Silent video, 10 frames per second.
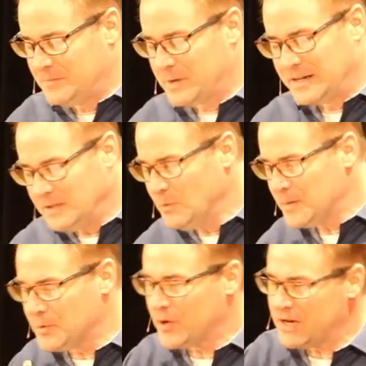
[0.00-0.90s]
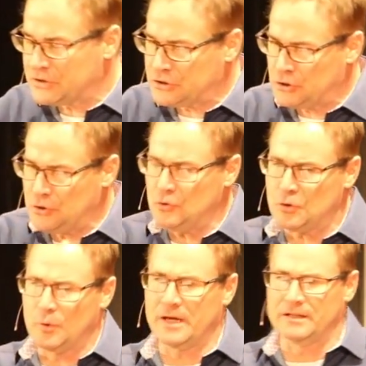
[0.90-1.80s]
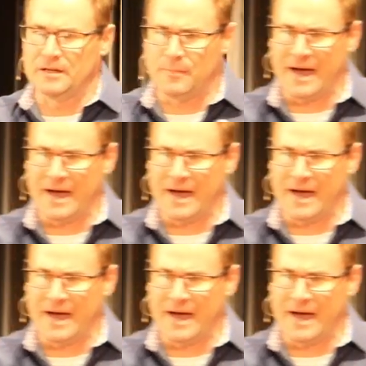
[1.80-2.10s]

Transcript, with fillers: But I didn't want to progress too quickly